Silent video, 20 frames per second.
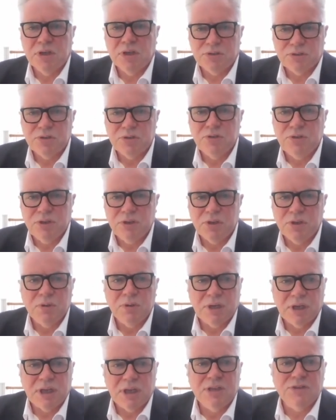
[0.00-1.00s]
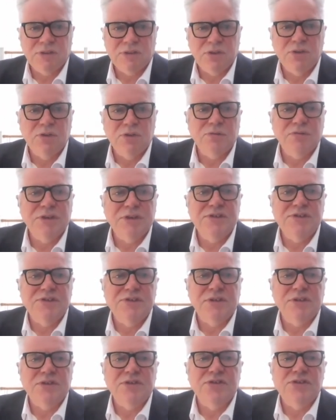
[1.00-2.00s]
to you and to your
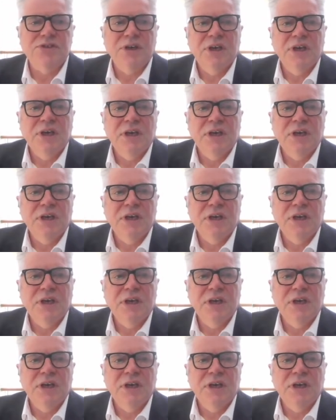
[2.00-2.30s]
research.